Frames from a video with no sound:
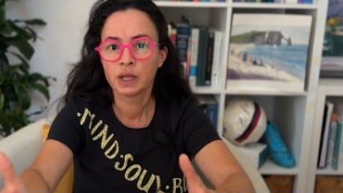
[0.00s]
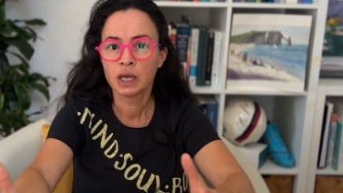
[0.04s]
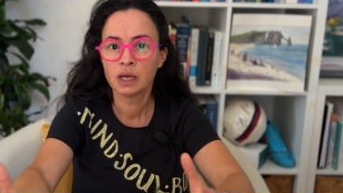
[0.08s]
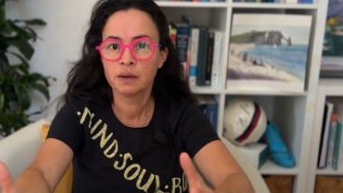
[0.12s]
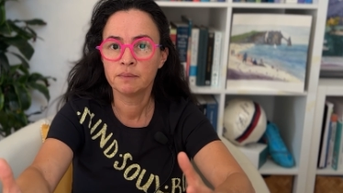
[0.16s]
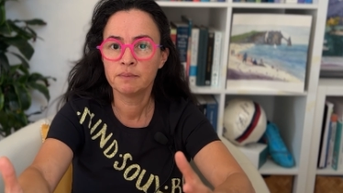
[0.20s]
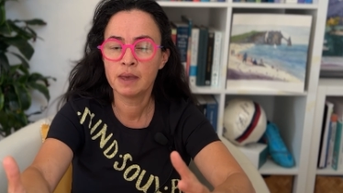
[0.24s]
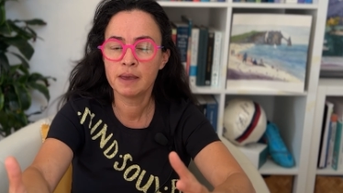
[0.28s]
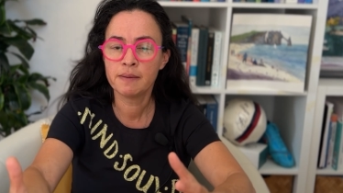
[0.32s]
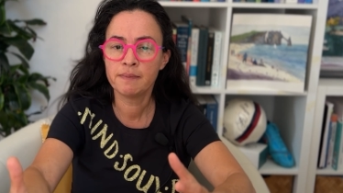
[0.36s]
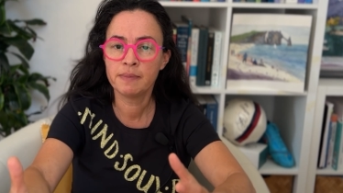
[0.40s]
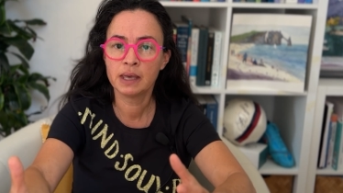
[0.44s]

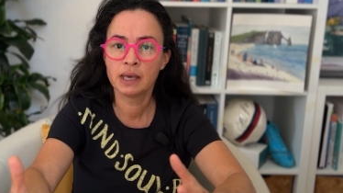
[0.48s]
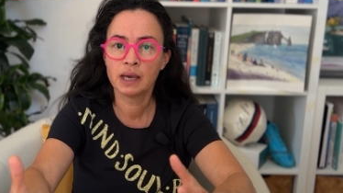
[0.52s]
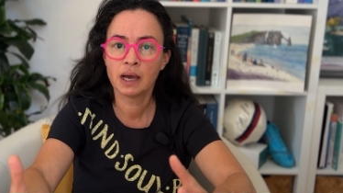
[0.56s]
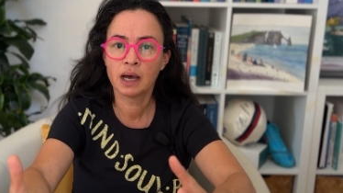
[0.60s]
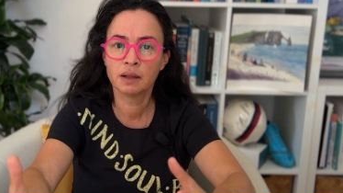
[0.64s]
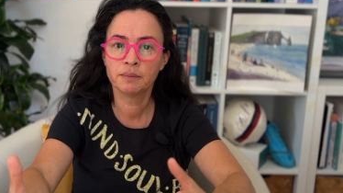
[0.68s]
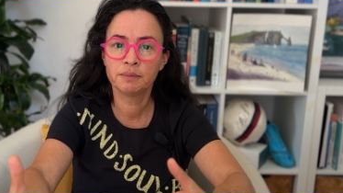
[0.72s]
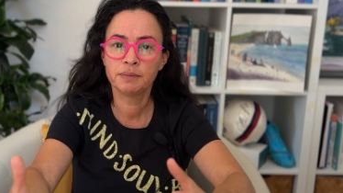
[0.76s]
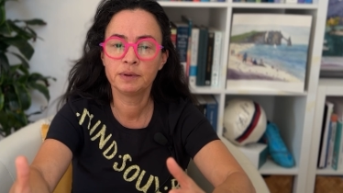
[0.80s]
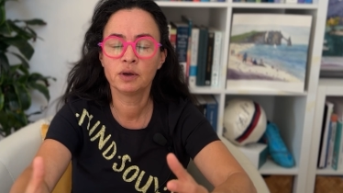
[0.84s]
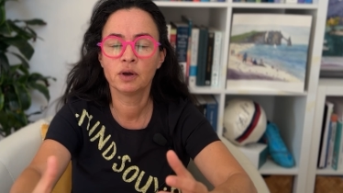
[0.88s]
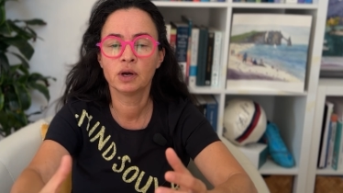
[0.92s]
maybe
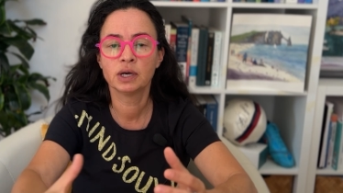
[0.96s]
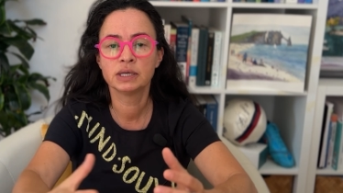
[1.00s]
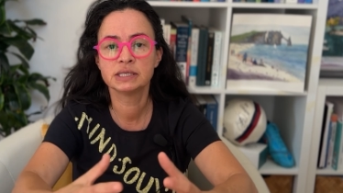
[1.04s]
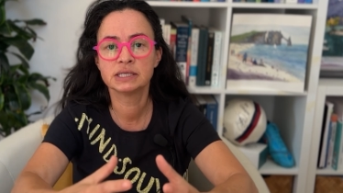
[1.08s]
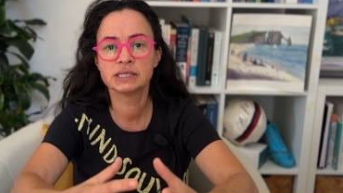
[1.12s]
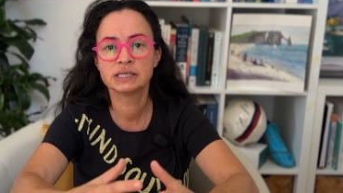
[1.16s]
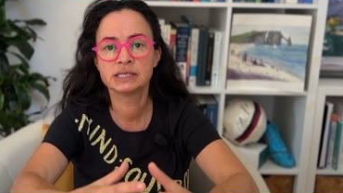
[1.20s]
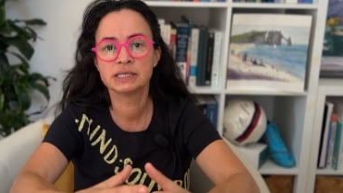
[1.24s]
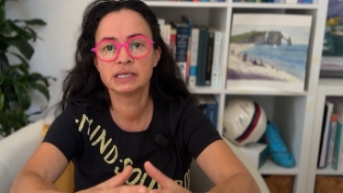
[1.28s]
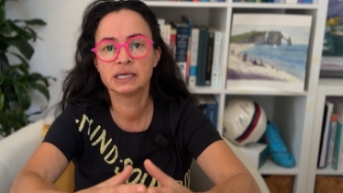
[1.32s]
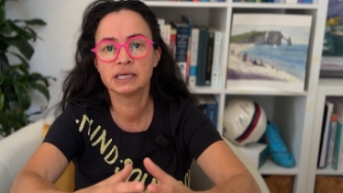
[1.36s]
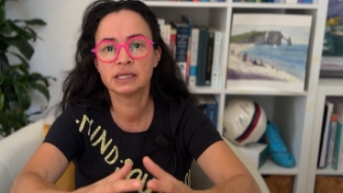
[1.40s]
help you
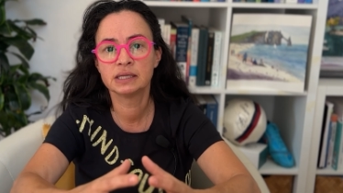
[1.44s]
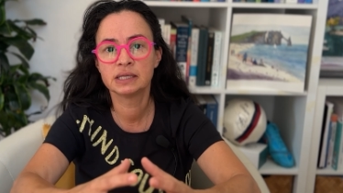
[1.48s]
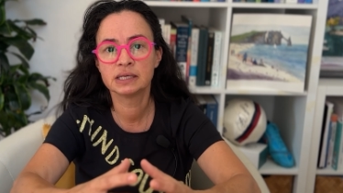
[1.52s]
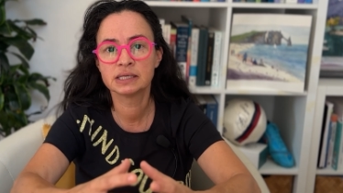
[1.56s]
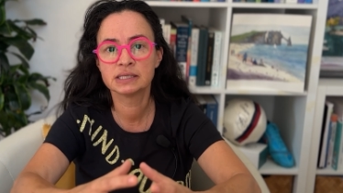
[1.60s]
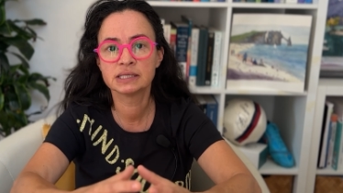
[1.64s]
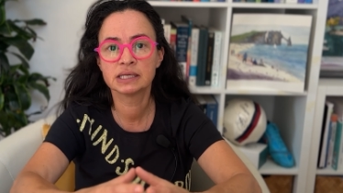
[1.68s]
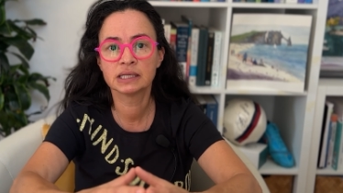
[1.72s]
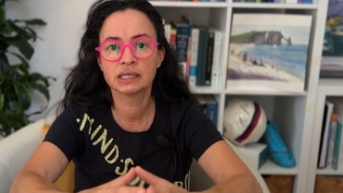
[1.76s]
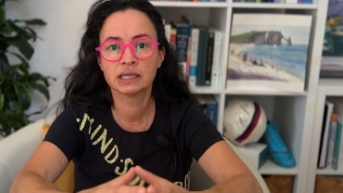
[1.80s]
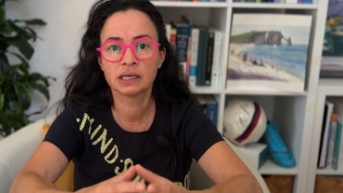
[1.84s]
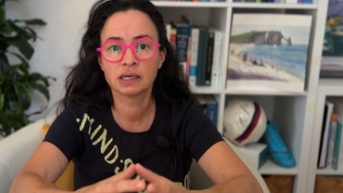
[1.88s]
understand
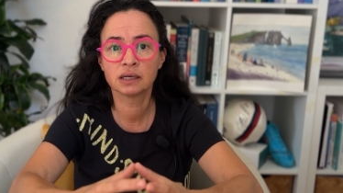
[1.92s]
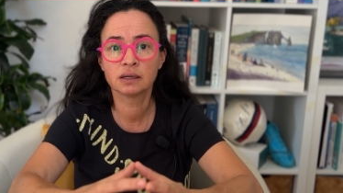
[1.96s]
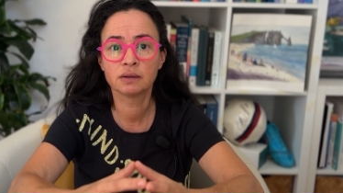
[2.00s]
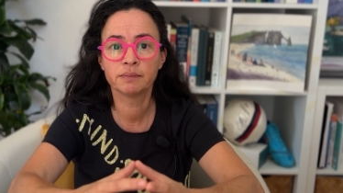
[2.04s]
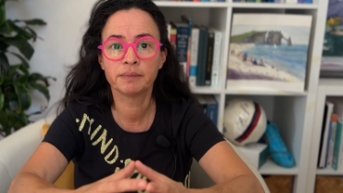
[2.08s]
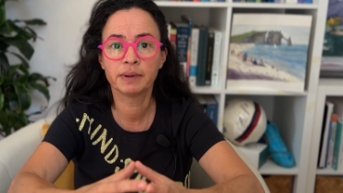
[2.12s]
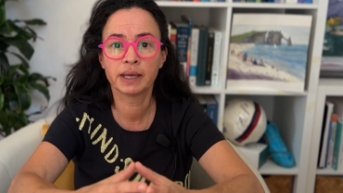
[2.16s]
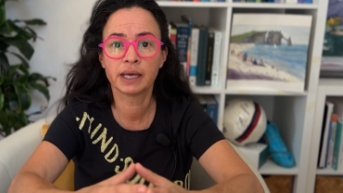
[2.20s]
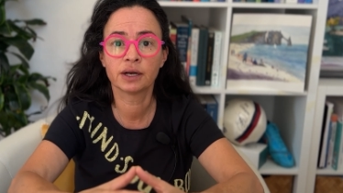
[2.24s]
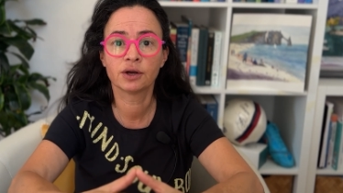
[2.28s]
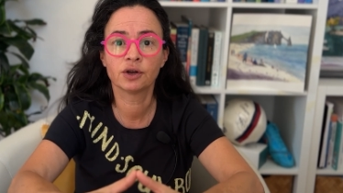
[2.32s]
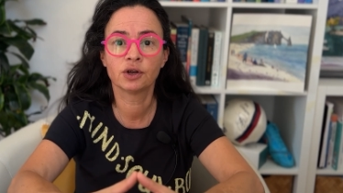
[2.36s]
this a little
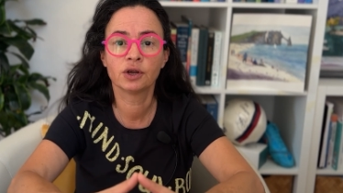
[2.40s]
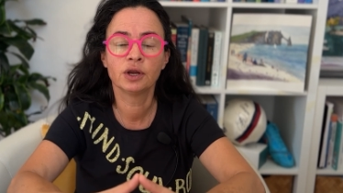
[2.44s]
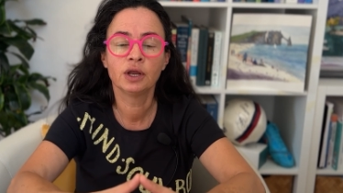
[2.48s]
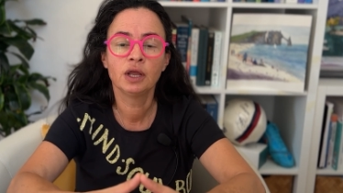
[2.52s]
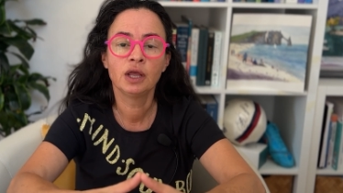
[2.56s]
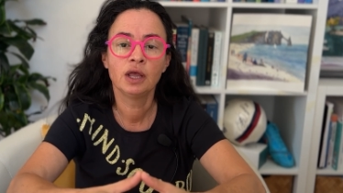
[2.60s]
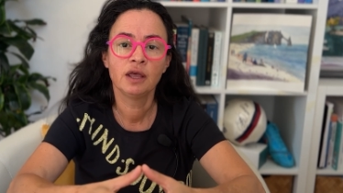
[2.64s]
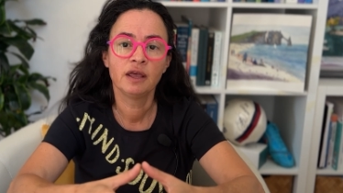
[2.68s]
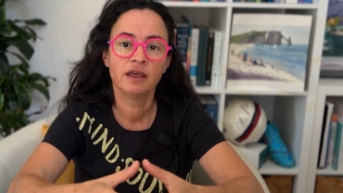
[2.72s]
better.